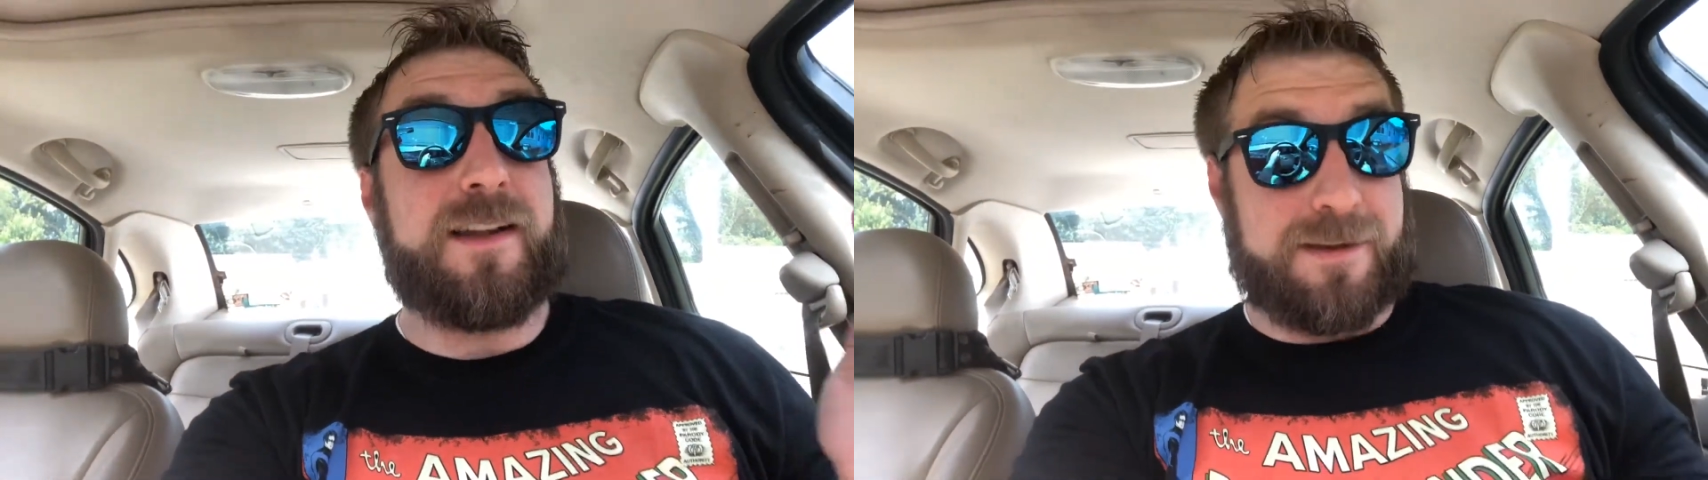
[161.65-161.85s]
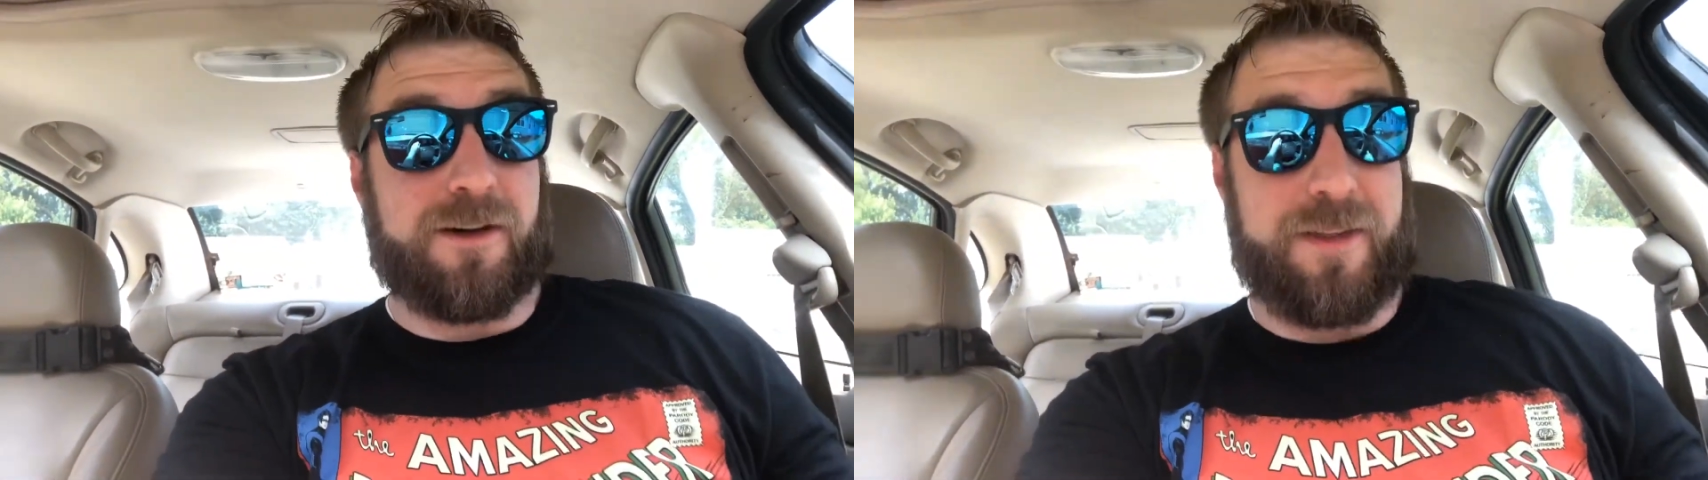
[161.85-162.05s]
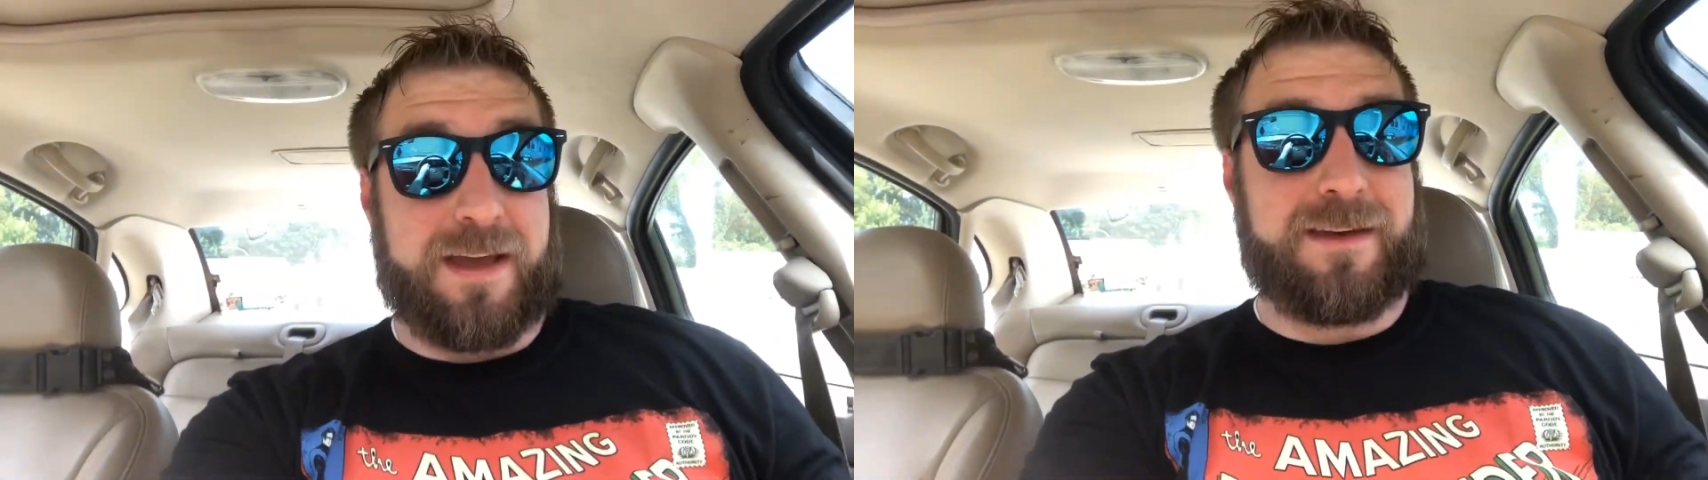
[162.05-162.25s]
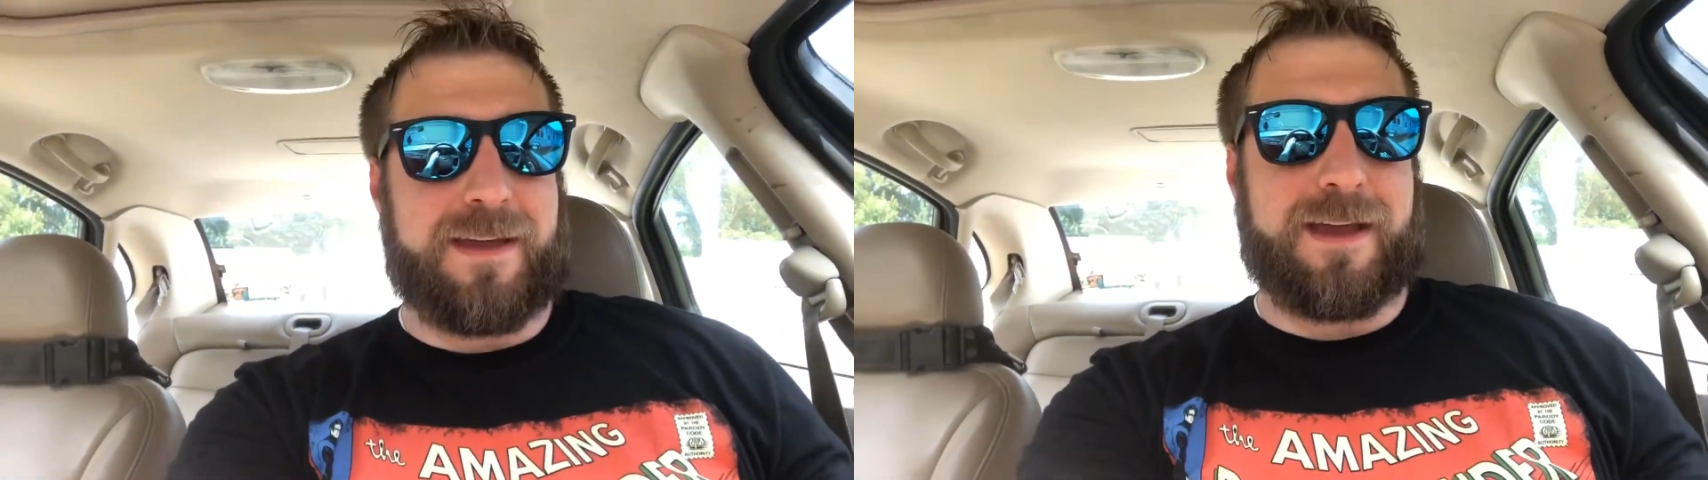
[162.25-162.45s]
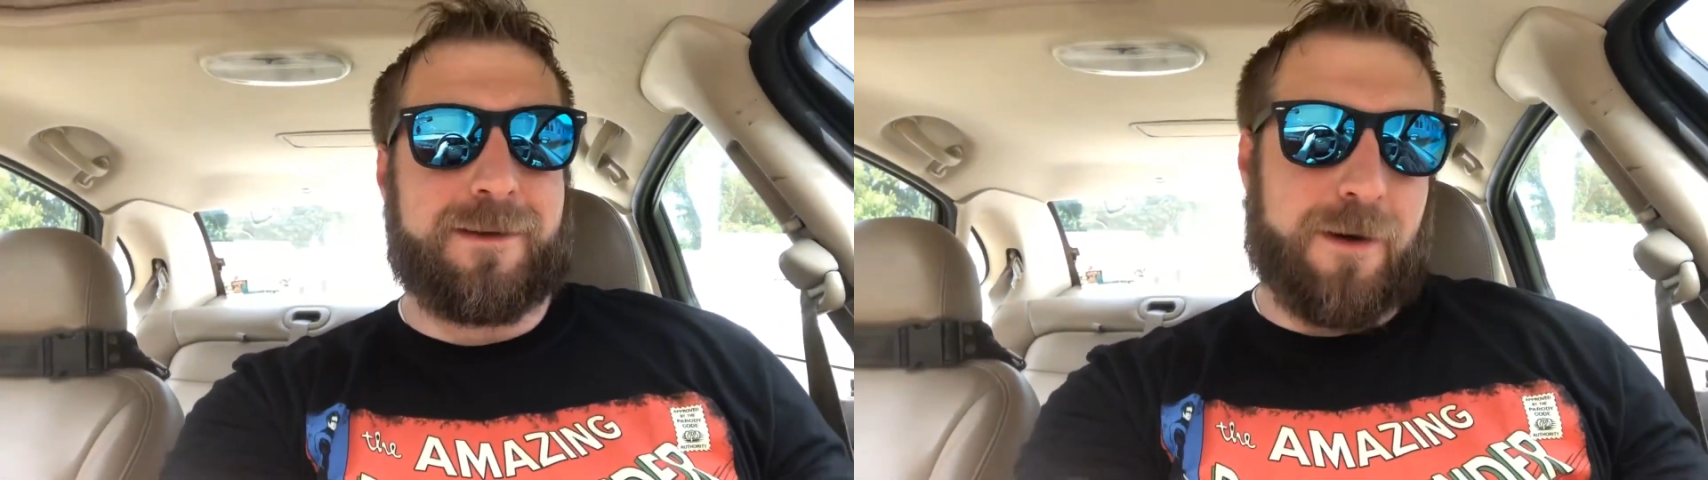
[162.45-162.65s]
until the
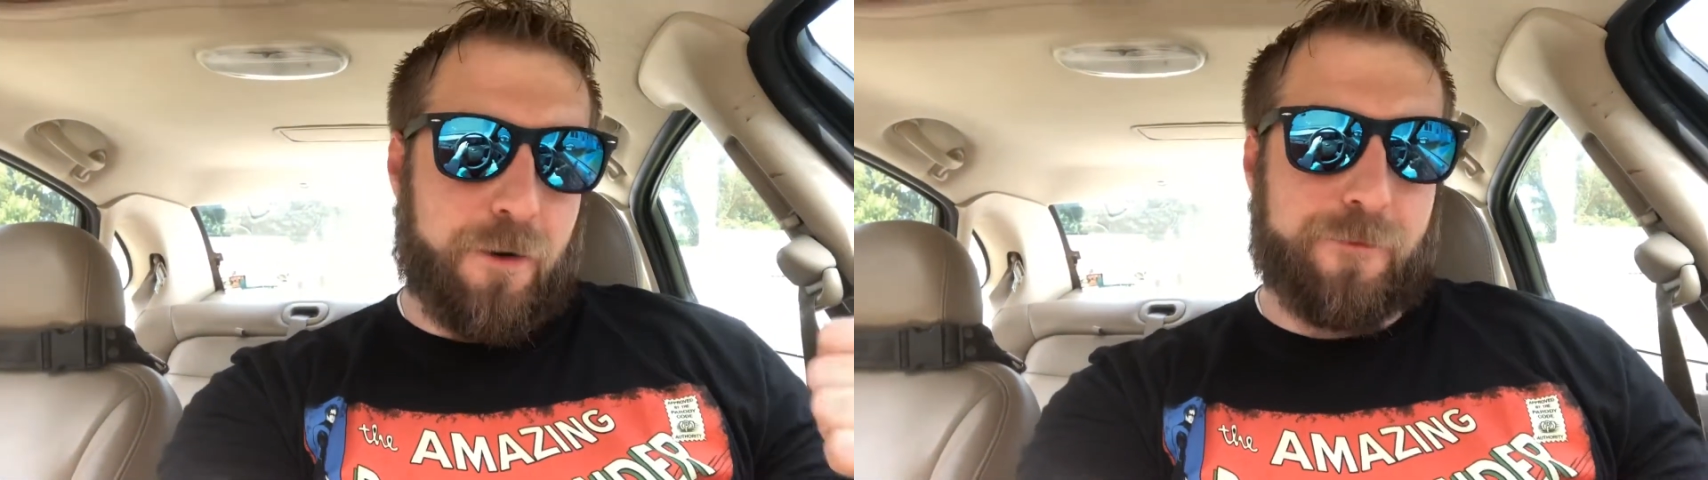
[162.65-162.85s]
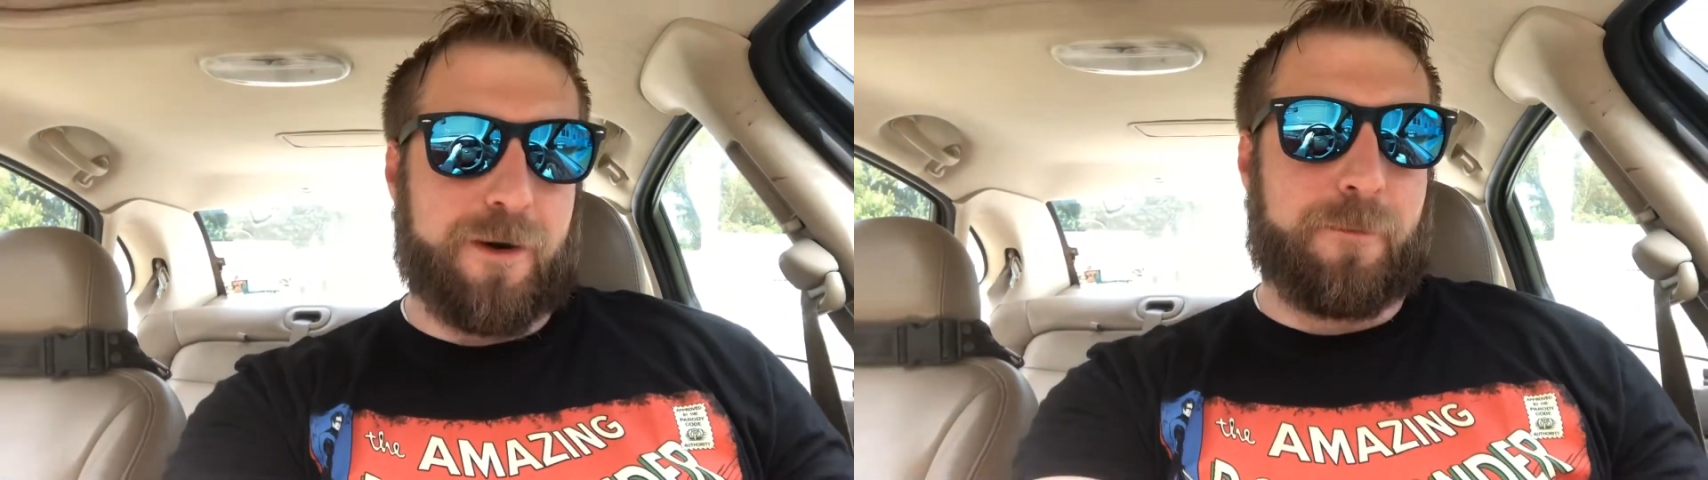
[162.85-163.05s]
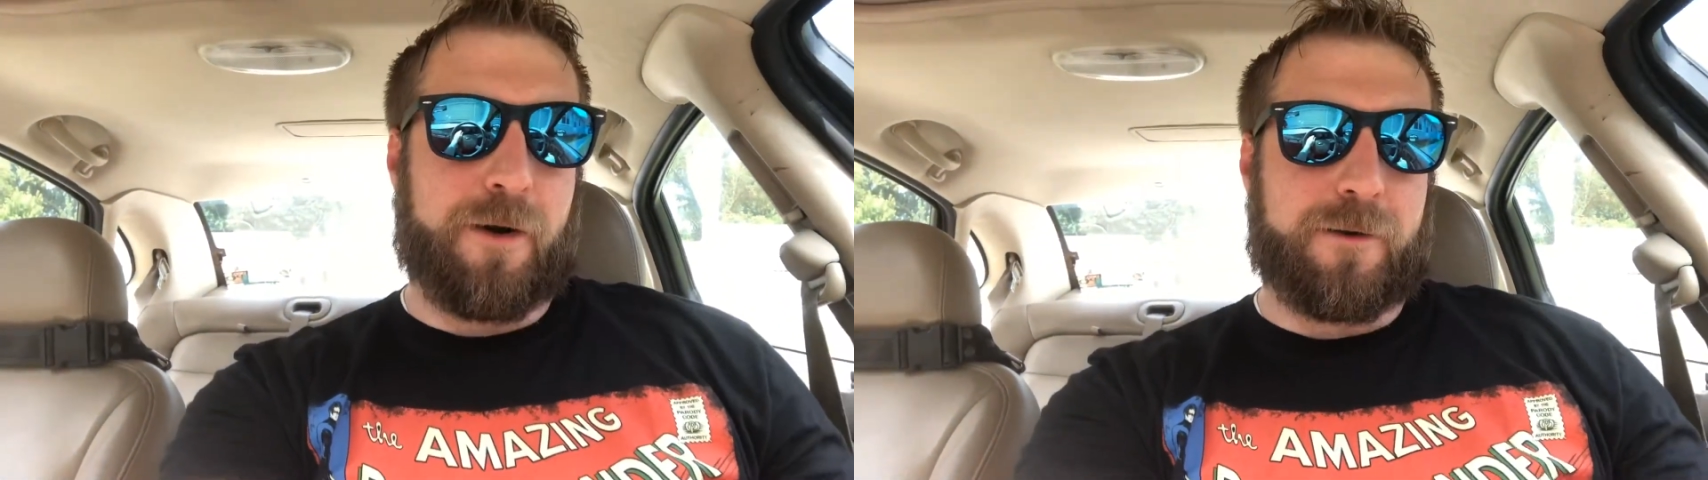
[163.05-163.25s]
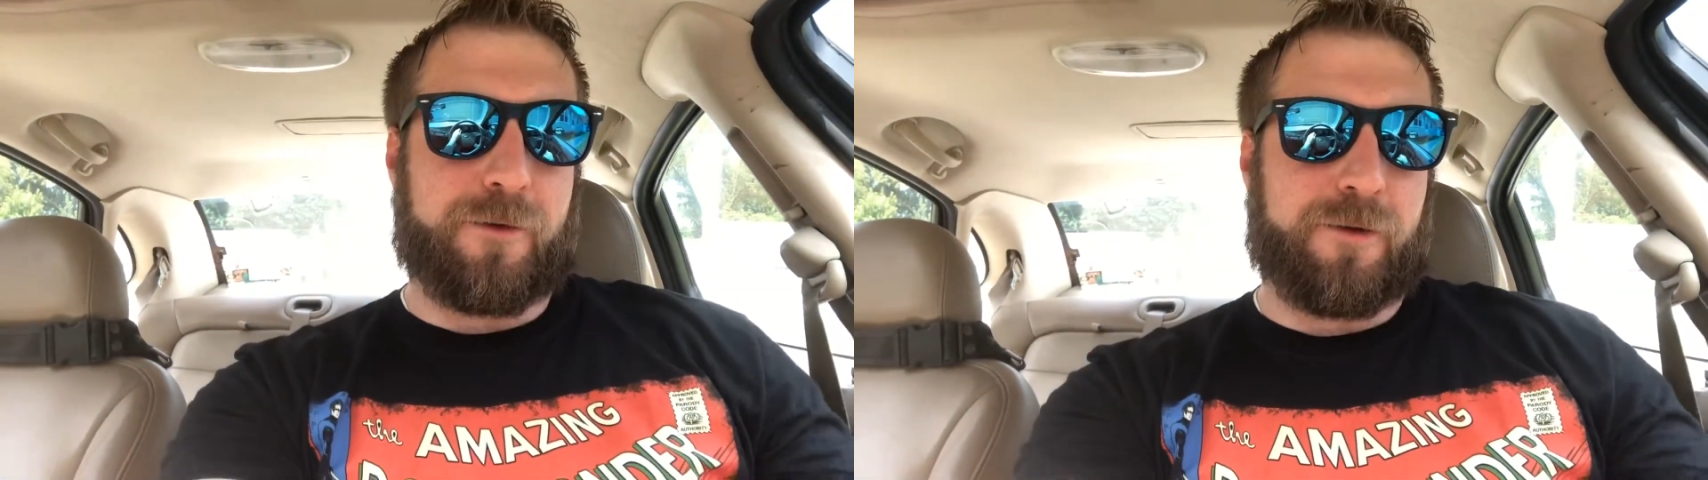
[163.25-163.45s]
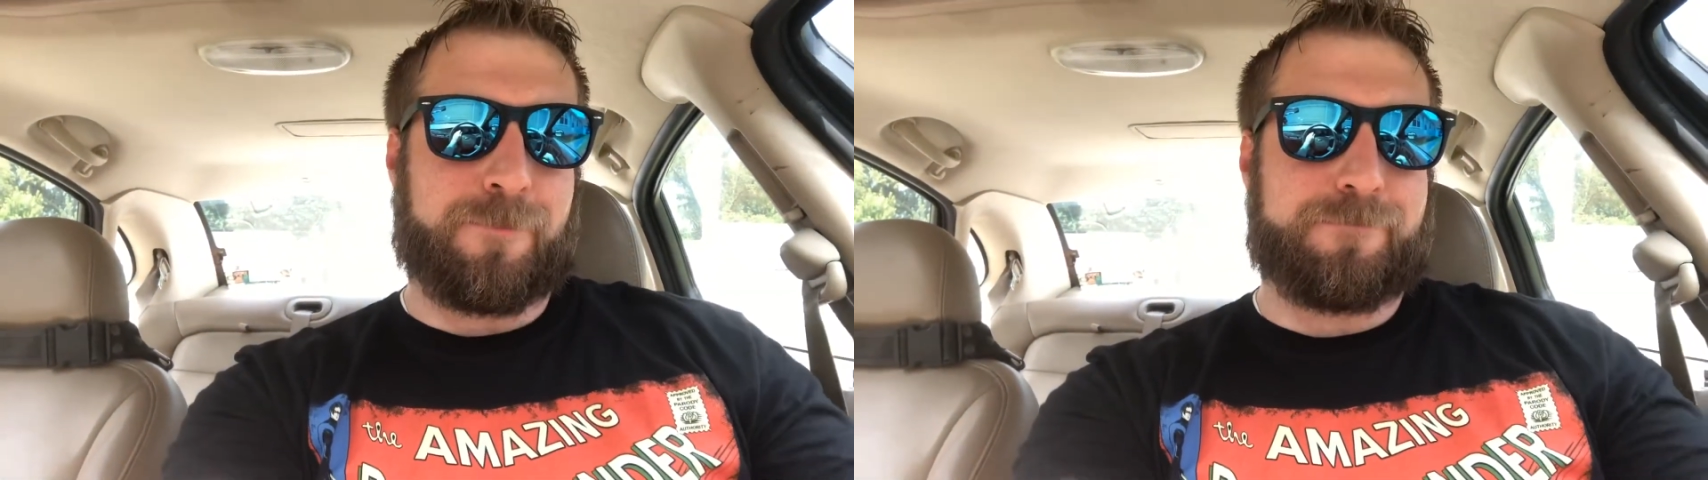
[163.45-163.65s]
ending over at
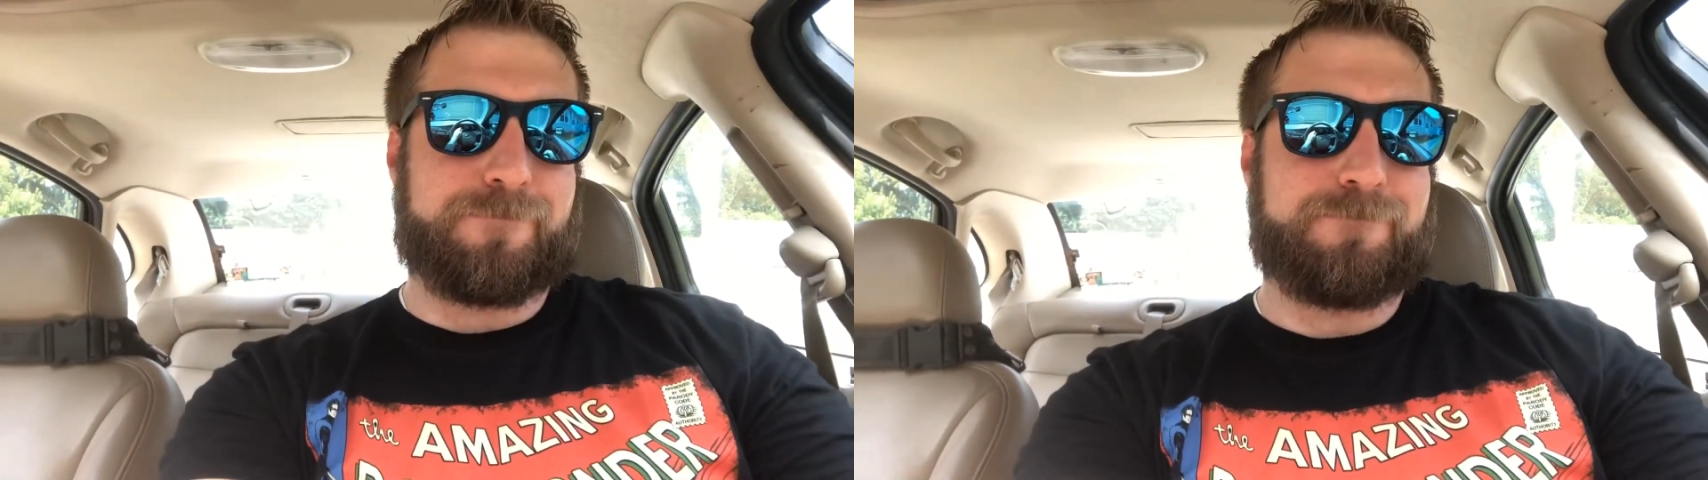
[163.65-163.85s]
Marvel,